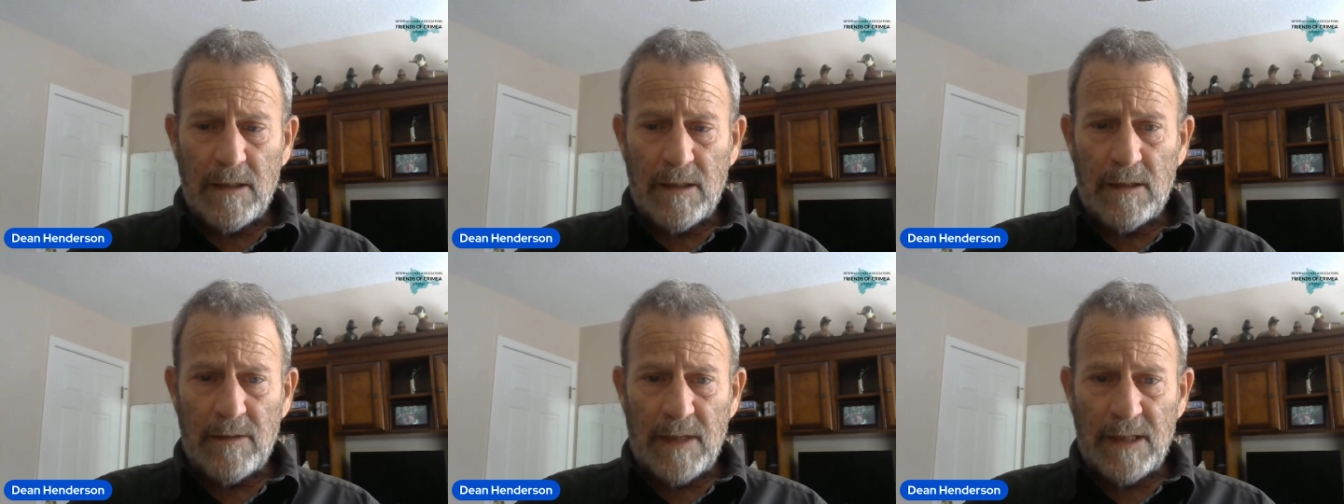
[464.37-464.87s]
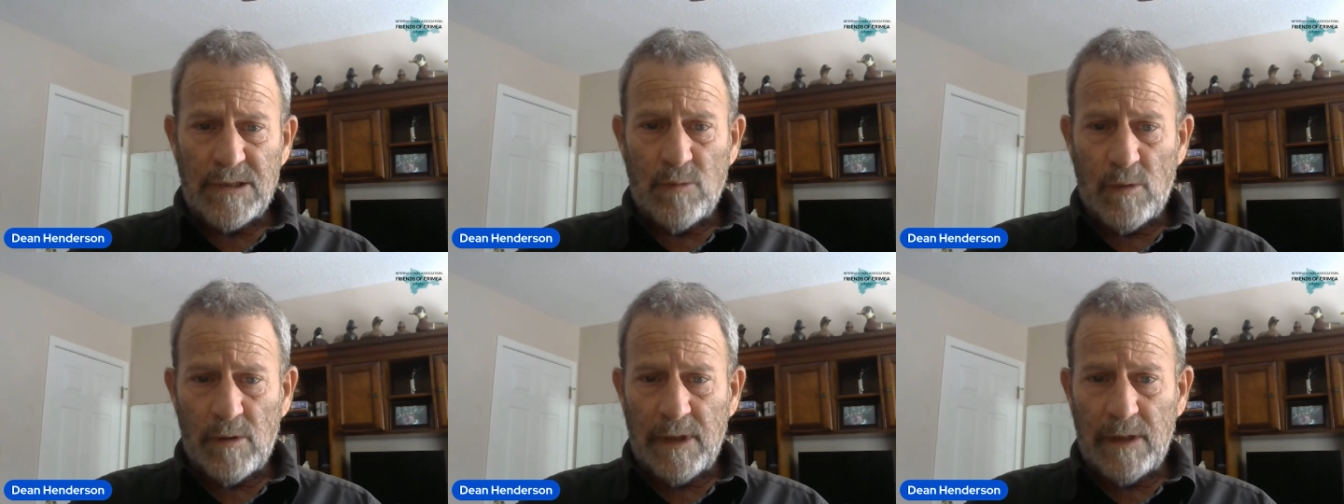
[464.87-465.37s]
Uh, that's
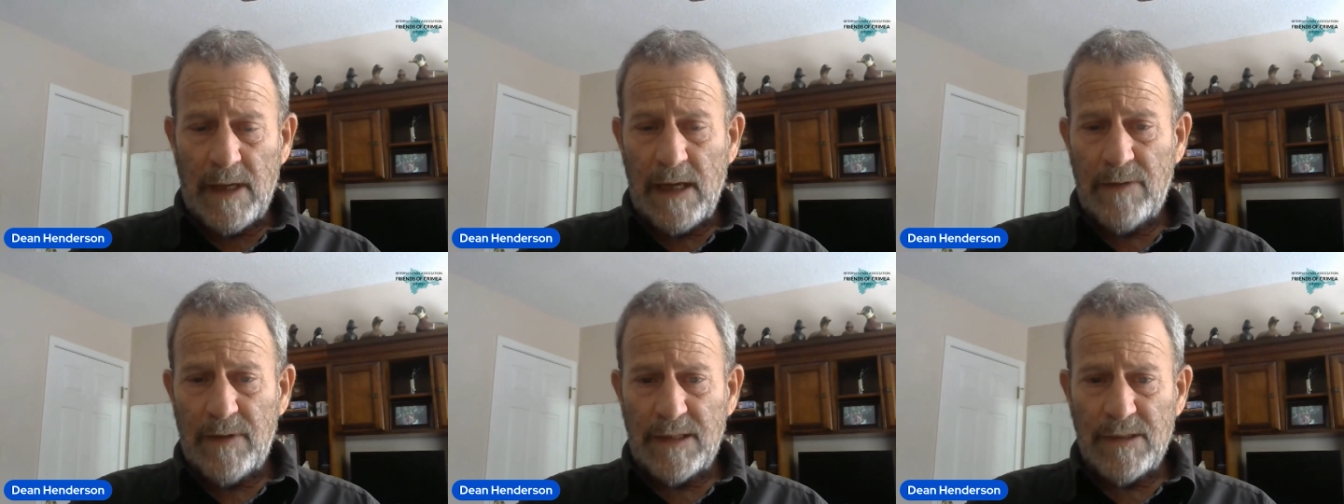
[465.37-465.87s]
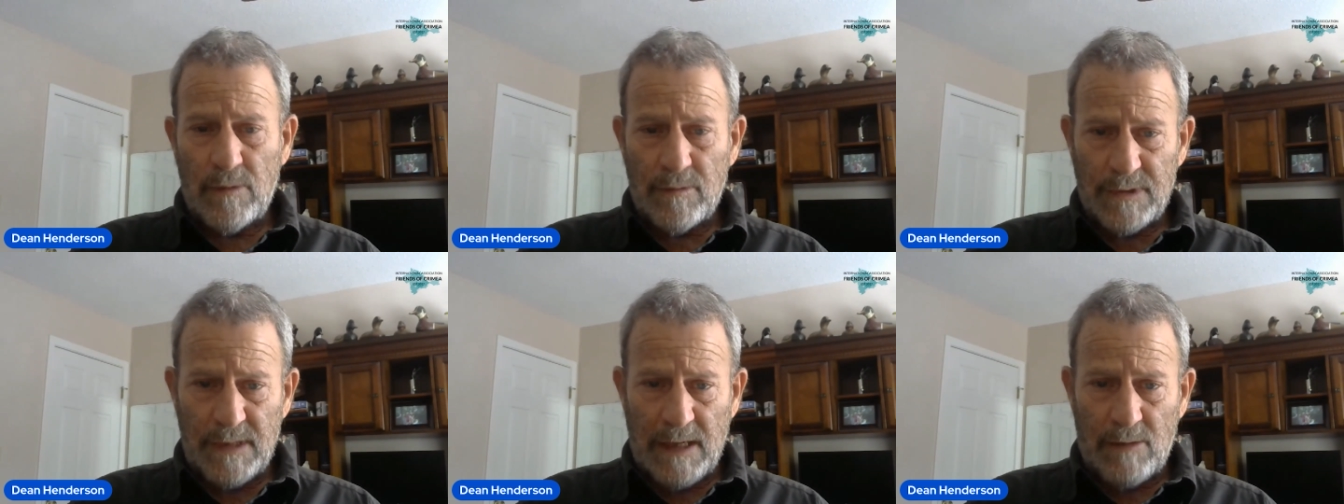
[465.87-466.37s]
where they landed. That
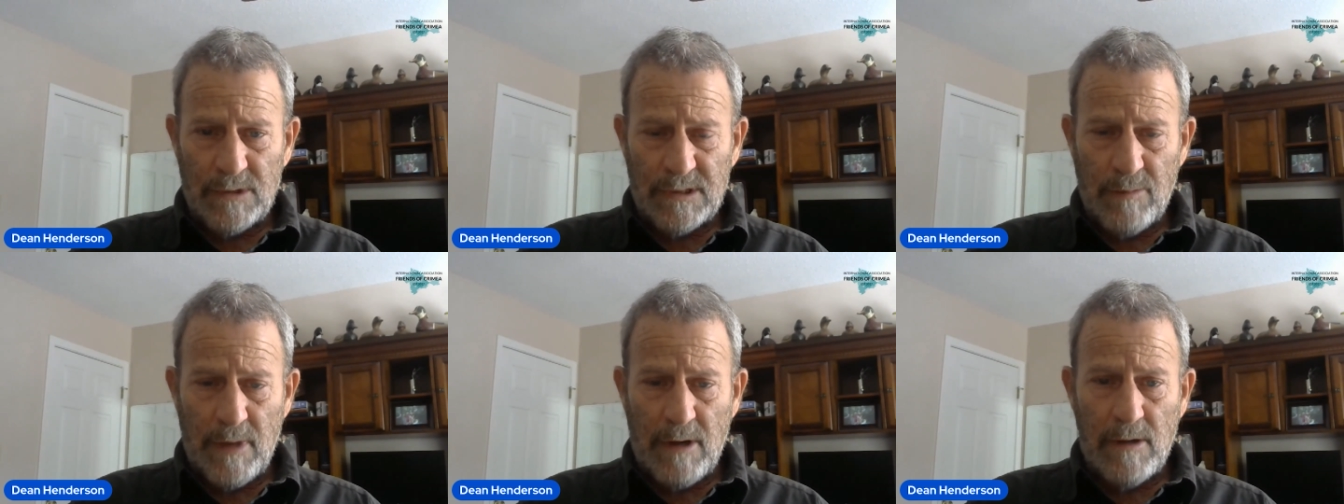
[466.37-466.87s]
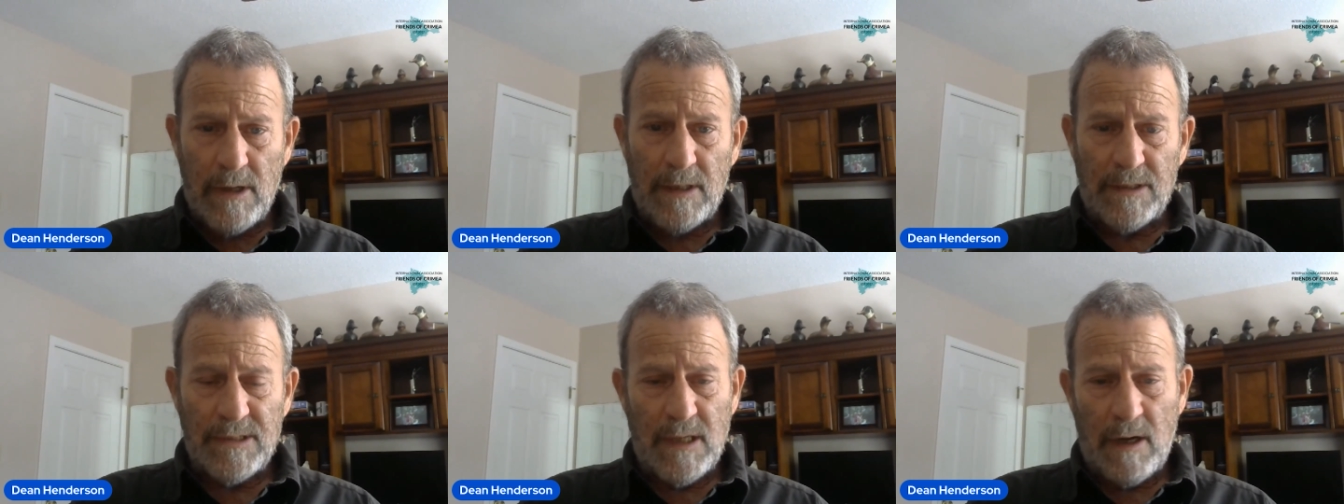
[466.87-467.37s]
was that was Sumeria, and
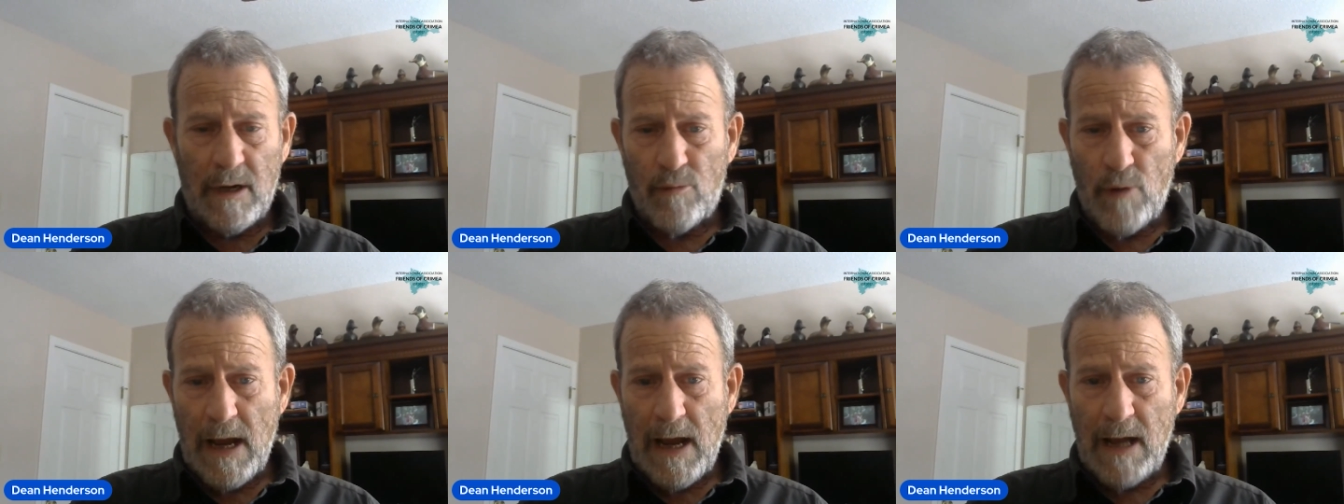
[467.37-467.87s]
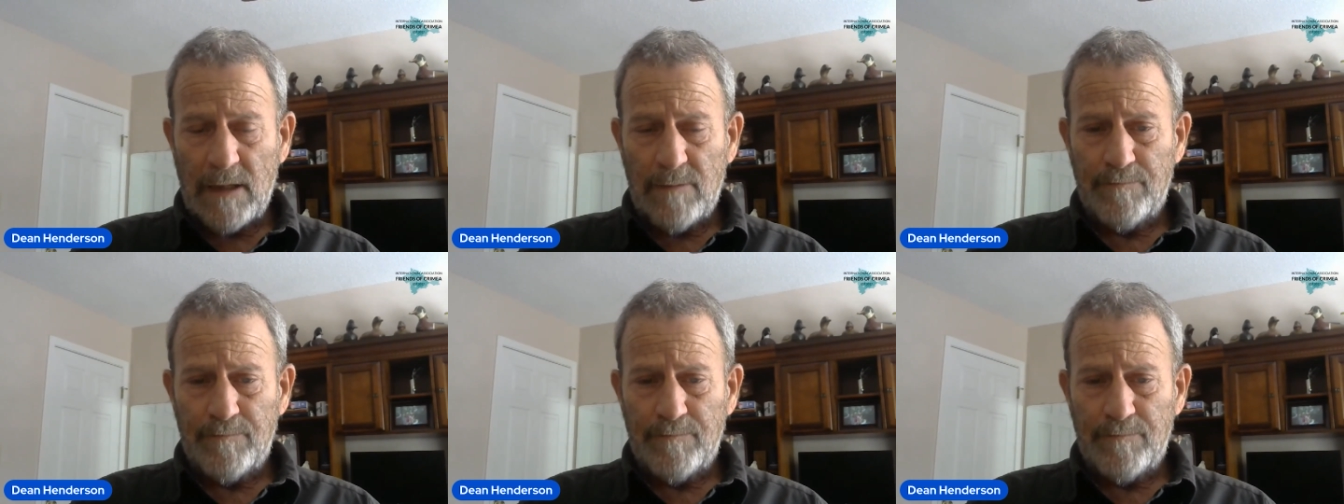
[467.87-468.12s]
it's now Iraq.